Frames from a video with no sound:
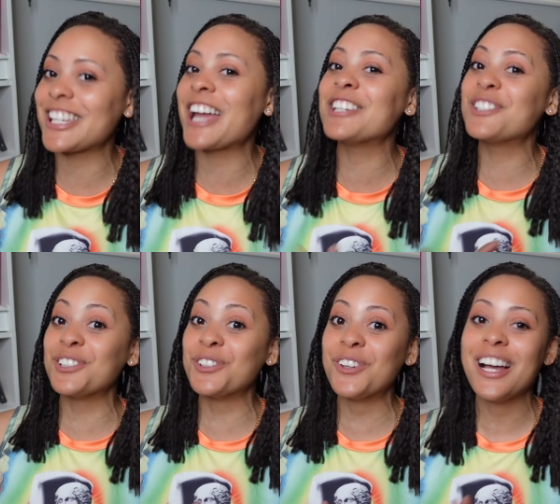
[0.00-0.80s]
I
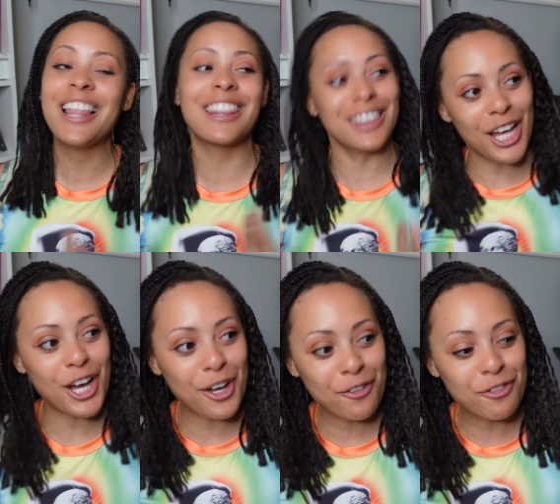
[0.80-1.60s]
do
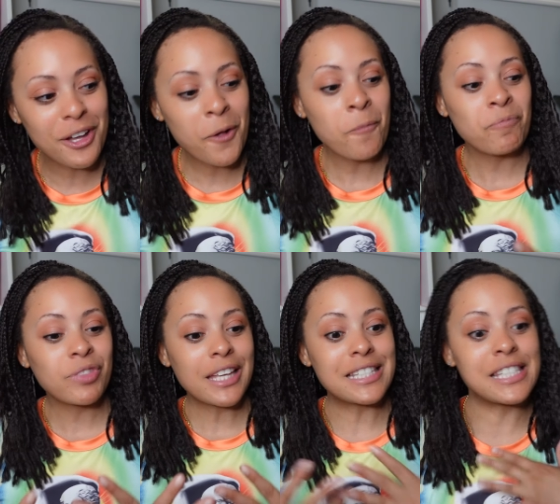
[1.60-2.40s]
love
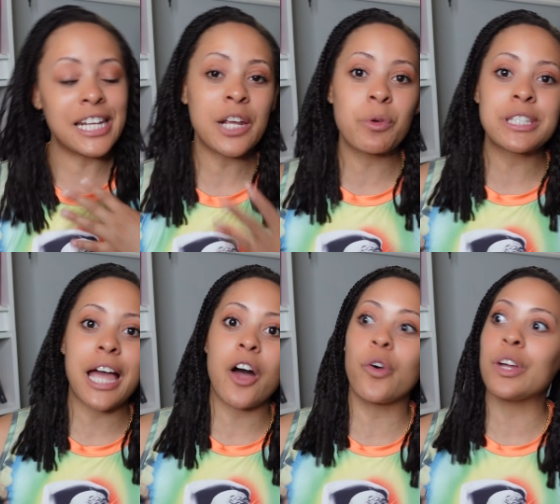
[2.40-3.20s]
seeing what's
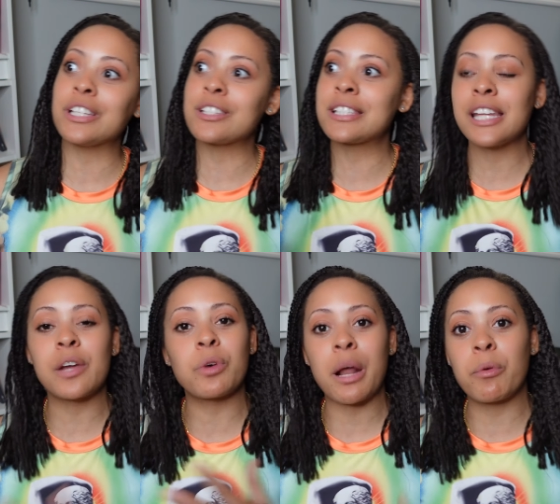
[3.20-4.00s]
out and
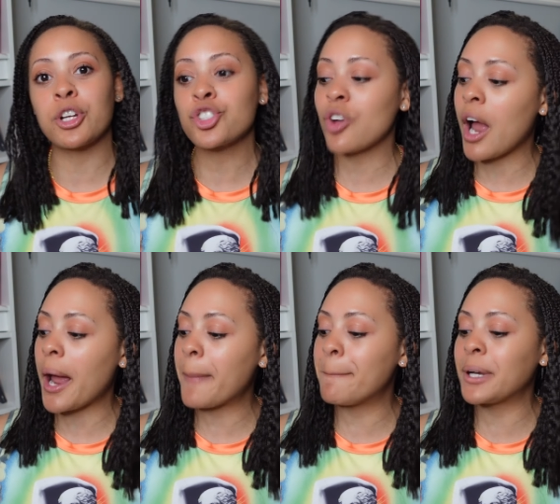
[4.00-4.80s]
seeing what I want to
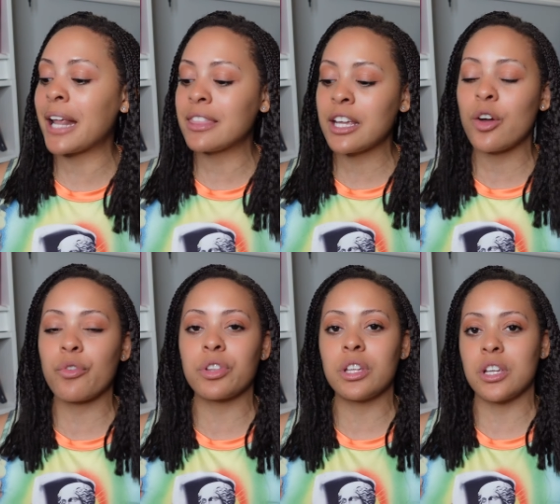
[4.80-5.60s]
try. But I think
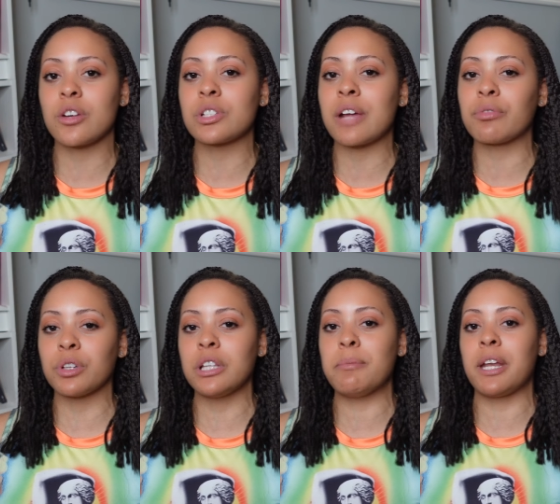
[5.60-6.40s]
over the years, I've
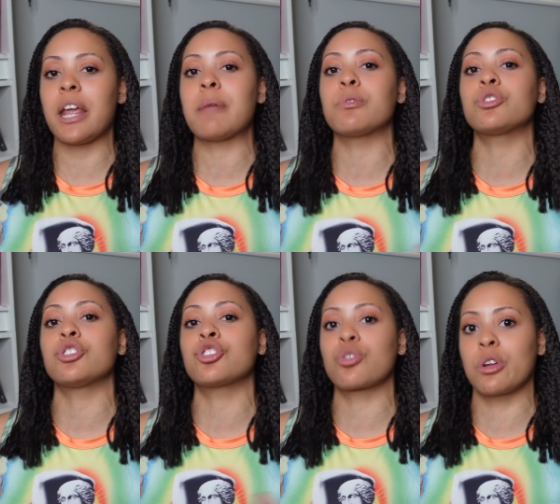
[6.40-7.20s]
really been able
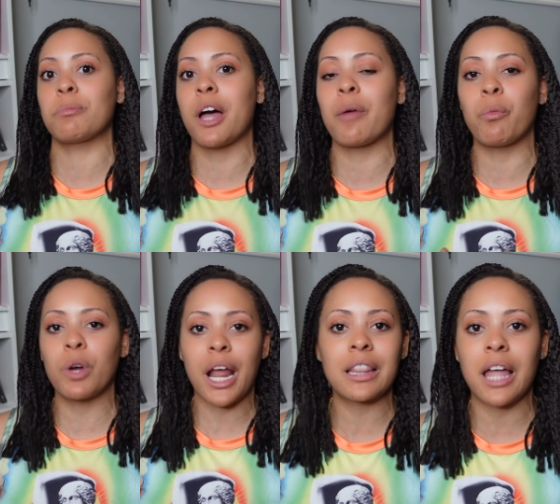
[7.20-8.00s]
to streamline
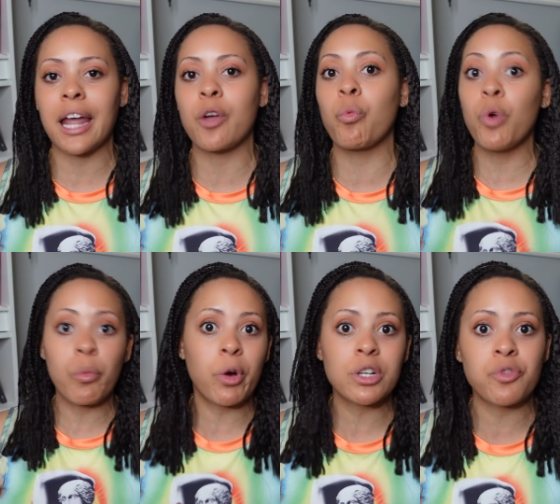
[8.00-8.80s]
what I like,
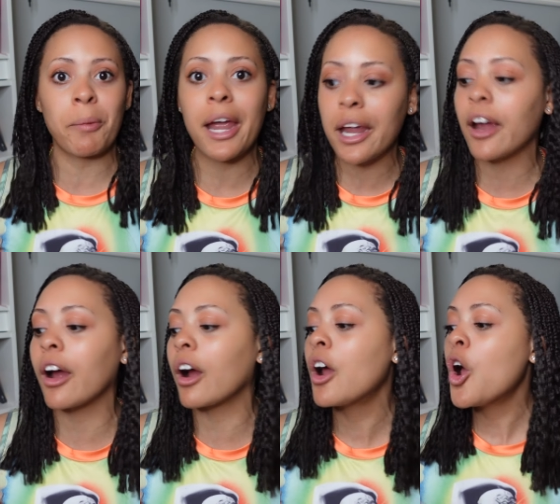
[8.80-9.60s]
what works for my
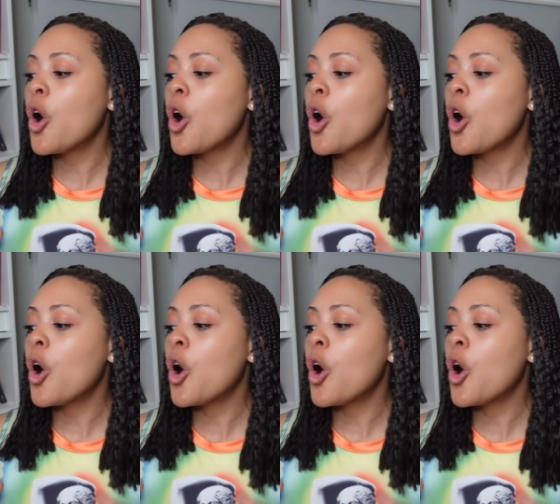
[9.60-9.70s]
hair,